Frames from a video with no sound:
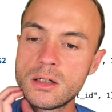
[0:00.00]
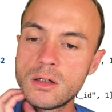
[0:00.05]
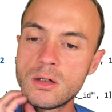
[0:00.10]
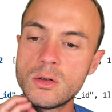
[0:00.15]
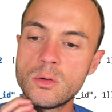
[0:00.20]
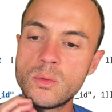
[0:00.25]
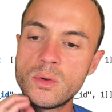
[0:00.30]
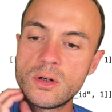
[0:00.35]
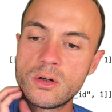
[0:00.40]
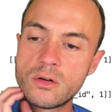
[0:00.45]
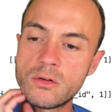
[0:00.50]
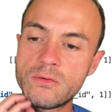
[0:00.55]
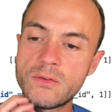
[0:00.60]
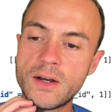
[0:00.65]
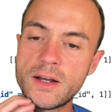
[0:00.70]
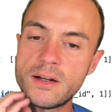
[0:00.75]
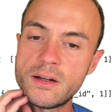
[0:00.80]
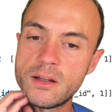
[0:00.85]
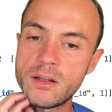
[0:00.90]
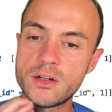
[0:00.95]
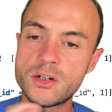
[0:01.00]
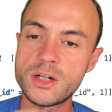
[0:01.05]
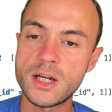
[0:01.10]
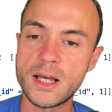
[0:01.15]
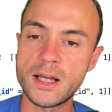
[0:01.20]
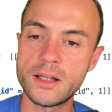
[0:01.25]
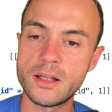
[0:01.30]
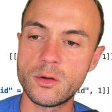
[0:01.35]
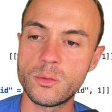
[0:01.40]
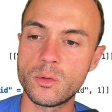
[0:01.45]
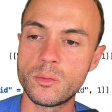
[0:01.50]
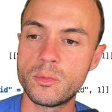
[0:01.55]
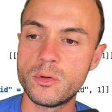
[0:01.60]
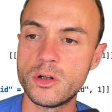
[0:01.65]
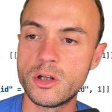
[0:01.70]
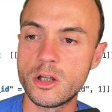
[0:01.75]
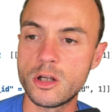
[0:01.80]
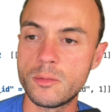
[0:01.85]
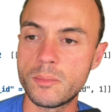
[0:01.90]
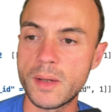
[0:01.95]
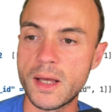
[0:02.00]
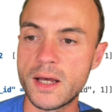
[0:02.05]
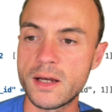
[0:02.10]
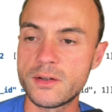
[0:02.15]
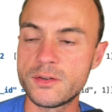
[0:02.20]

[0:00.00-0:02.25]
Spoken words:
we're finding the chat and then we're pulling them back.